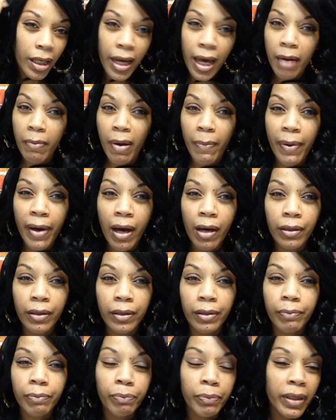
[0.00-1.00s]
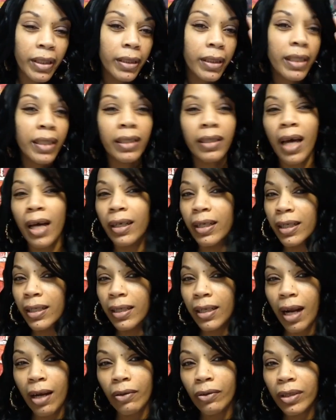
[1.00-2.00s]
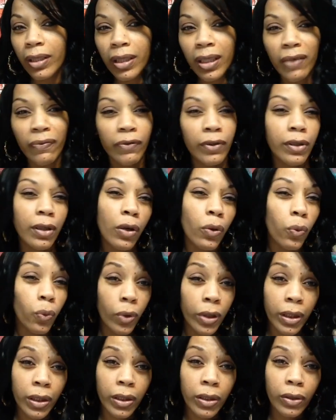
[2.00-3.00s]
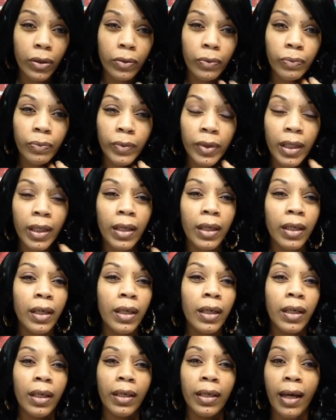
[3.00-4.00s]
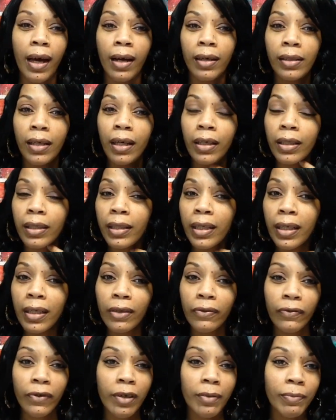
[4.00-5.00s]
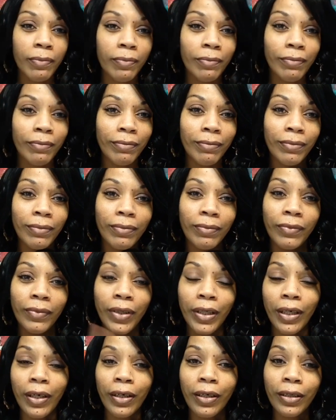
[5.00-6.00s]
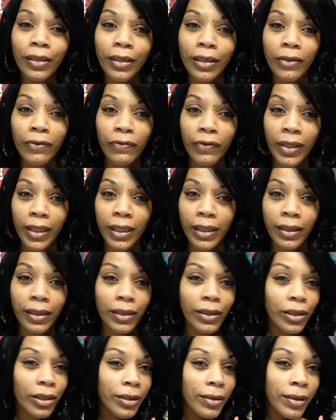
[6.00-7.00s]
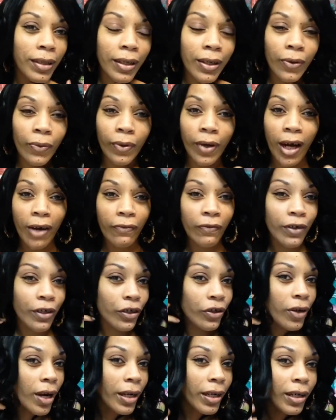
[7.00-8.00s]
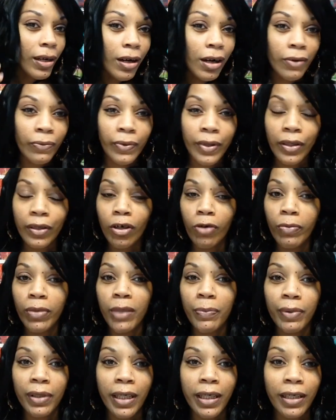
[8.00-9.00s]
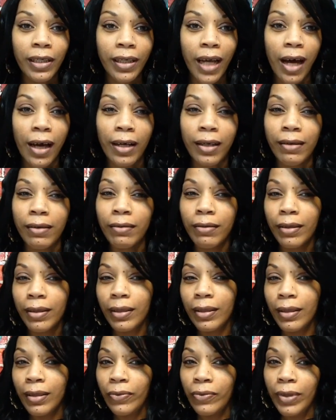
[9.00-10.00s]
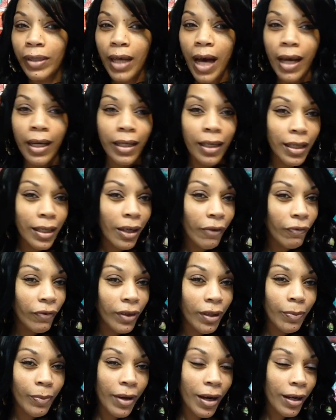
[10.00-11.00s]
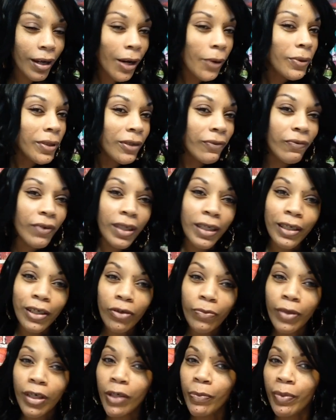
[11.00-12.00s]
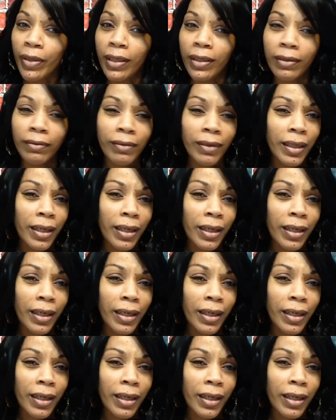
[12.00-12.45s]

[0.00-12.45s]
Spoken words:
and added my powder, but it's not needed, I don't think, if you don't want to. Now, as y'all could tell from the earlier footage, when I first tried it on with no manipulation, I was kind of iffy about it. I wasn't feeling too much, but